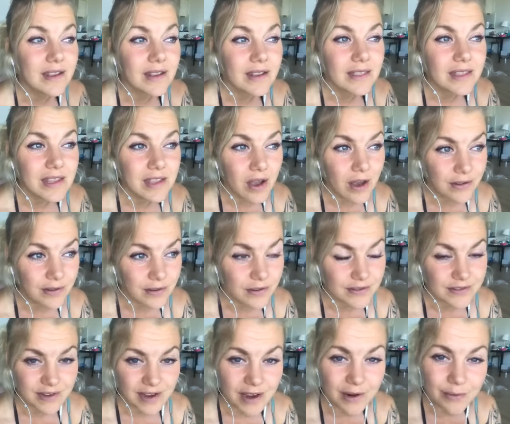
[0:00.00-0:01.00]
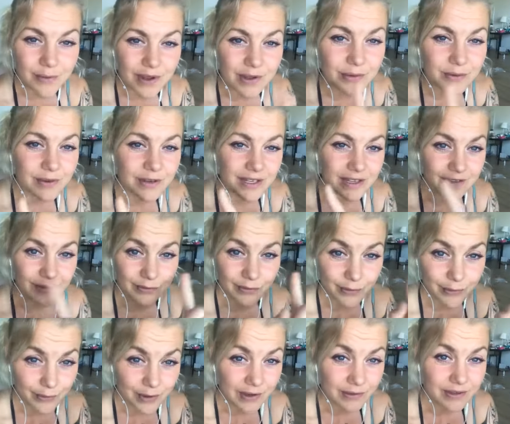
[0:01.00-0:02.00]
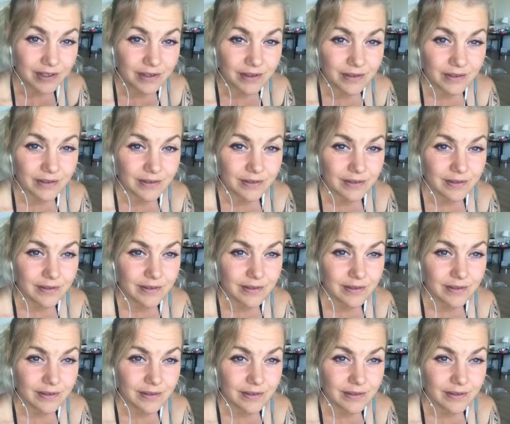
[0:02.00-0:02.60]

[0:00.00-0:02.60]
the others surrounding us.